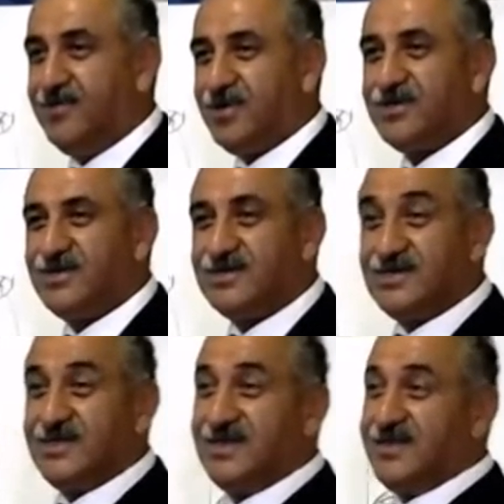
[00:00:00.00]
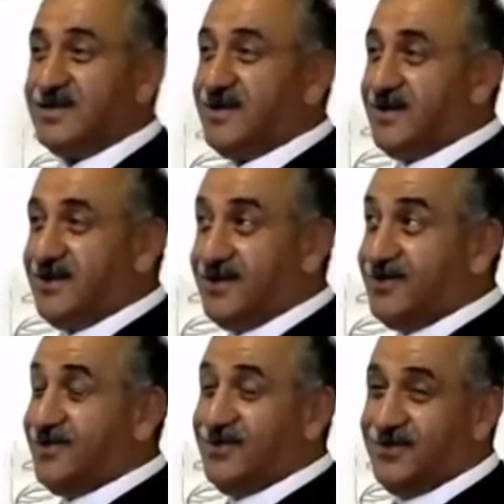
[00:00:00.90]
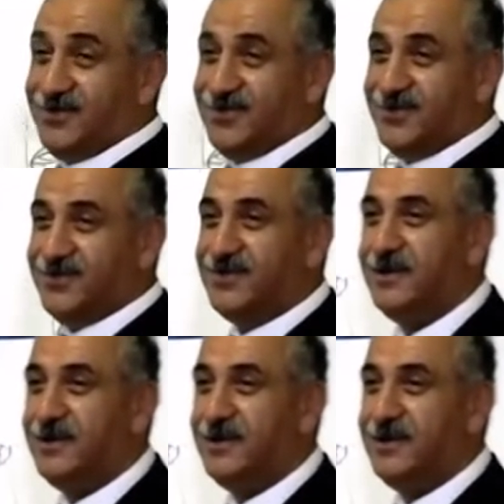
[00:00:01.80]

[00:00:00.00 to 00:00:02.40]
because they're sitting in the car and go, ooh.